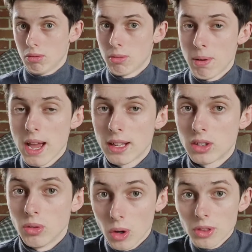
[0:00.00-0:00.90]
compared
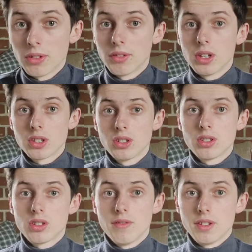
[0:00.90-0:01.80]
to other versions.
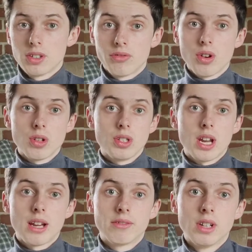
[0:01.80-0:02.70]
So first of all, you'd
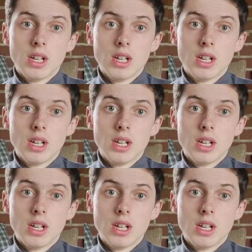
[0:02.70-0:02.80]
have,